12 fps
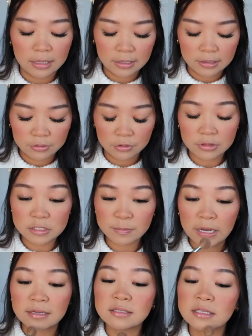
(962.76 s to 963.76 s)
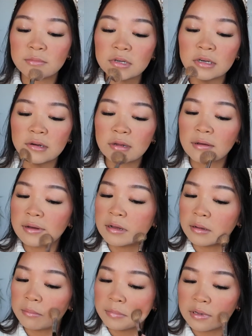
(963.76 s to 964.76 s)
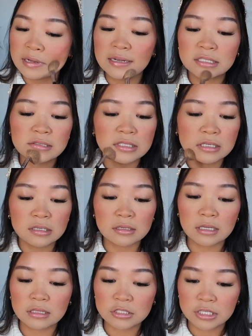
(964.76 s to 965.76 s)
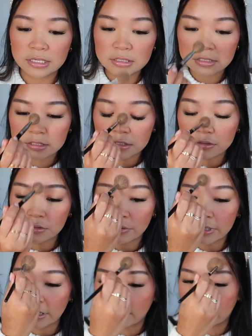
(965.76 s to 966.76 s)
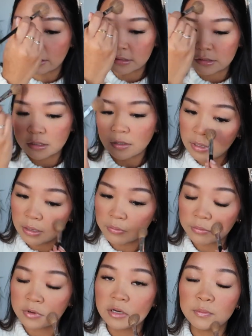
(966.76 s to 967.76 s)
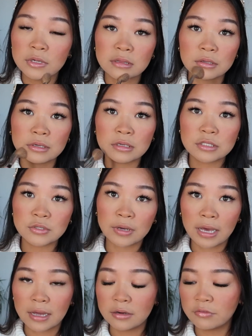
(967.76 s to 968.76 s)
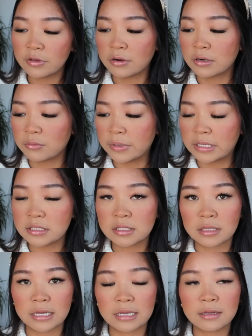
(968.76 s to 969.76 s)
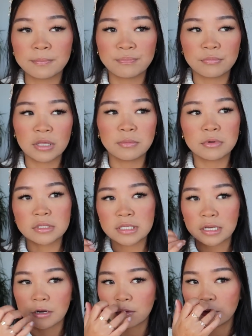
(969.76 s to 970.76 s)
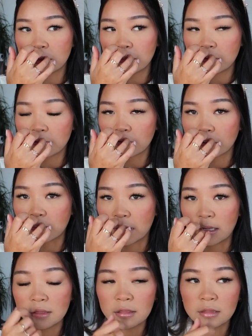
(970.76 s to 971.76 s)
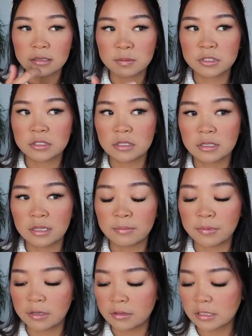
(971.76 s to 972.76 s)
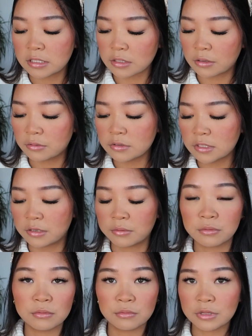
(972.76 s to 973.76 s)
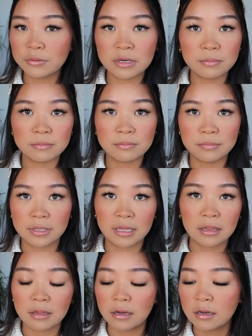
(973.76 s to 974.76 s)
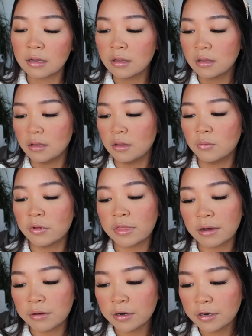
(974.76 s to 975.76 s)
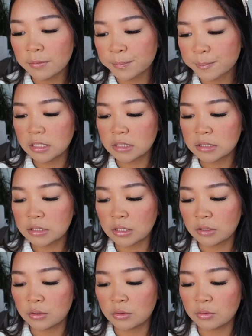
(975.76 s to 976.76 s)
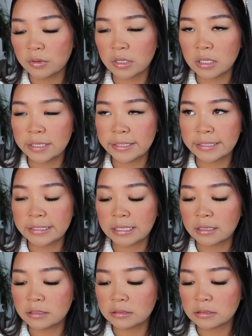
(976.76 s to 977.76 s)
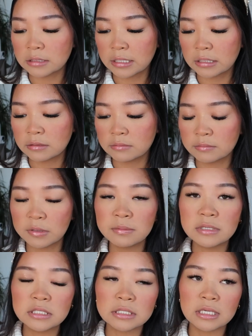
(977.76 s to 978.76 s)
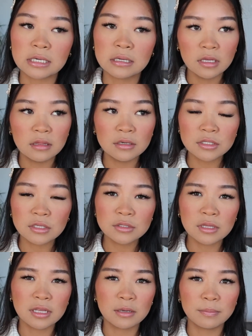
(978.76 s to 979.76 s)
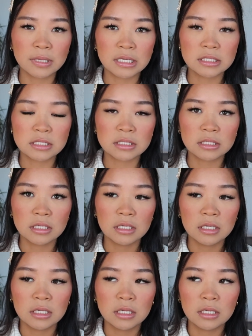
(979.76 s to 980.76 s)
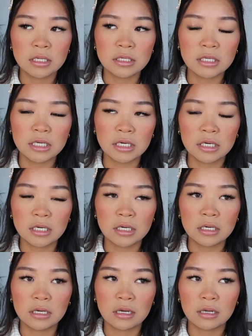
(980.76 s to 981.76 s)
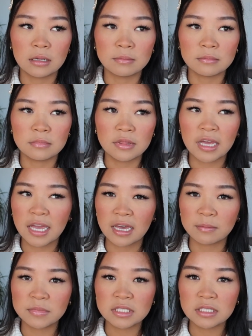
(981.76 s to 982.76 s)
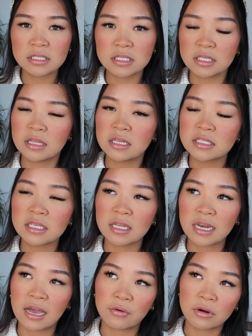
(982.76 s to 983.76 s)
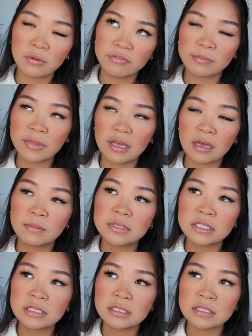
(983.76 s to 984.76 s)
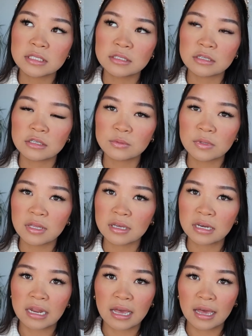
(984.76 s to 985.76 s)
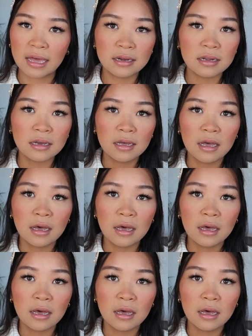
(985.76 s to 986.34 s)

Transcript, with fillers: or this past summer, but I just didn't get the chance to, and I would want to bring Luna, so I had to figure out a way to like be able to take her with me for a month, especially like being on the East Coast. I don't really want to be that long without her. So yeah, like probably just like, there's also like a place near the Hamptons. I think it's like an hour away from the Hamptons. It starts with like an N,